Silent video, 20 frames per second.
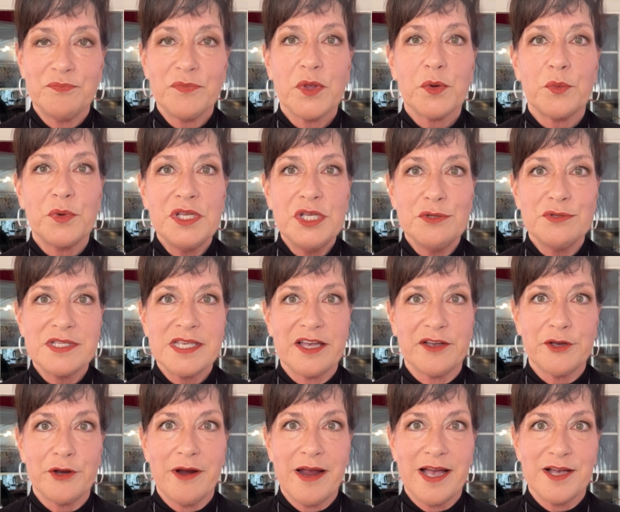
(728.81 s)
when you sell
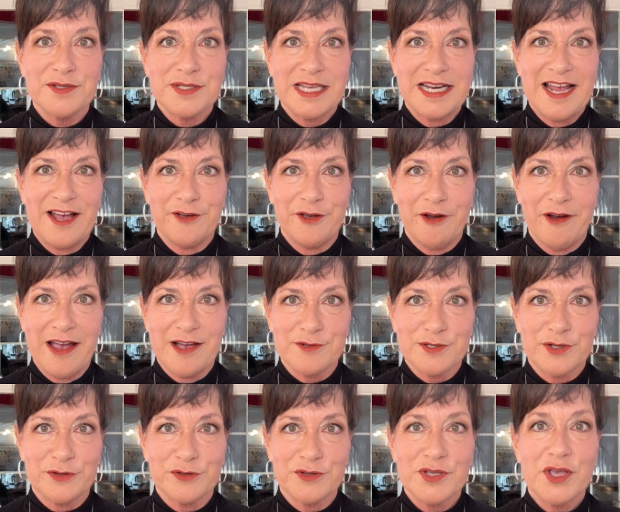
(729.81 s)
your house and how your house
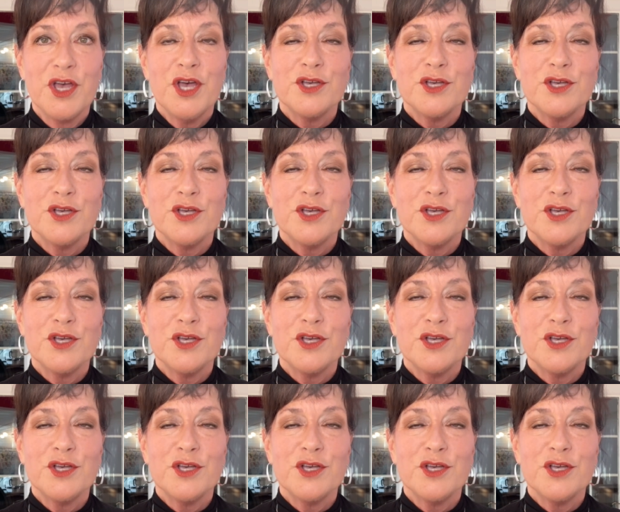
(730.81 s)
looks.